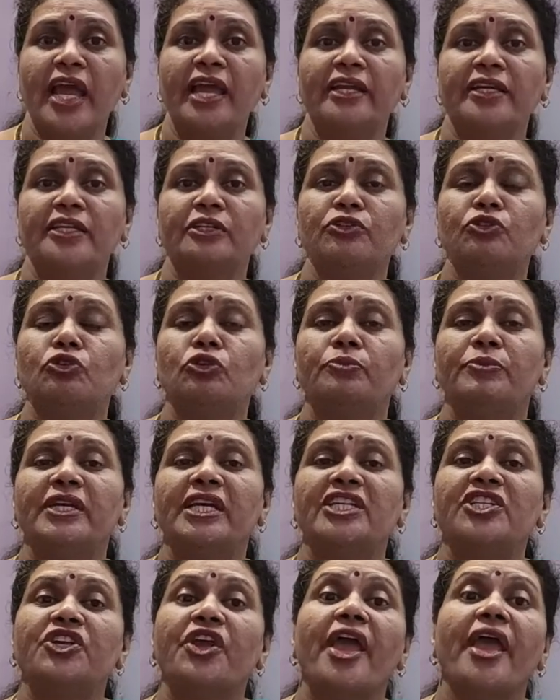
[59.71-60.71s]
and it could
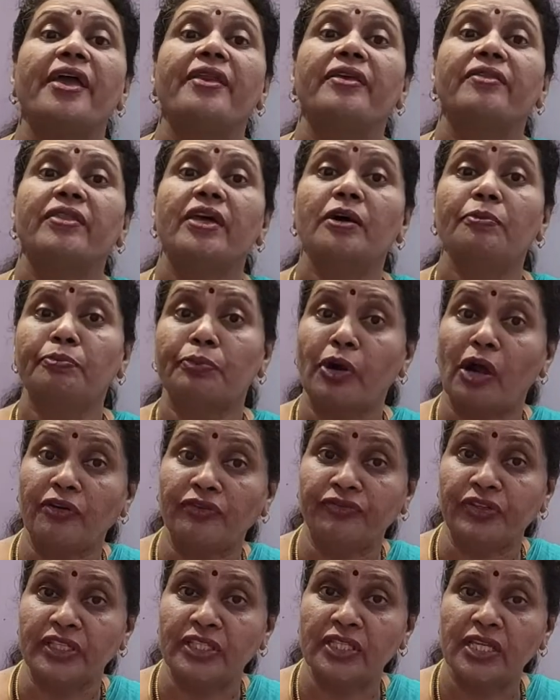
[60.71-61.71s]
be a share in the
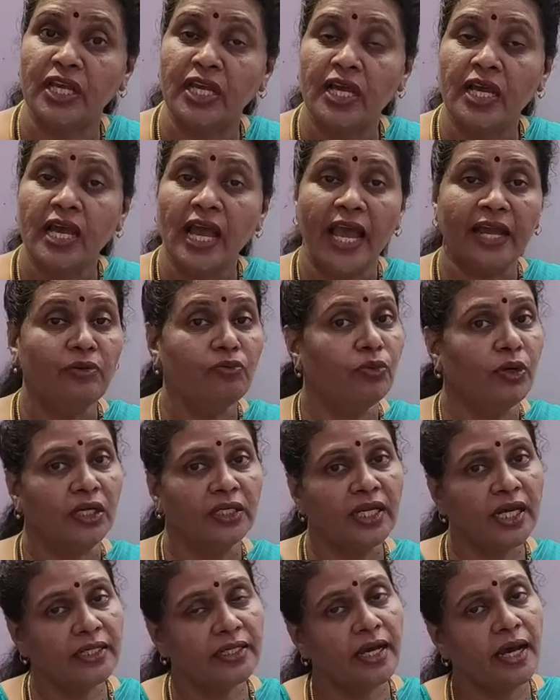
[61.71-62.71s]
profits. And
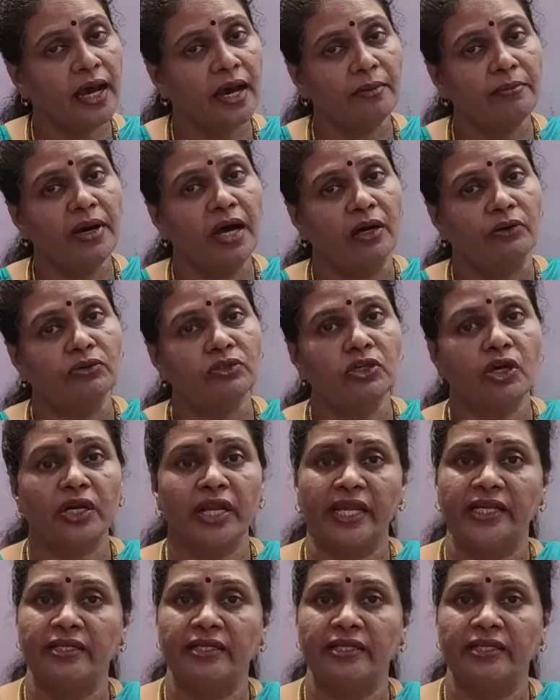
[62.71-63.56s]
what are the amounts or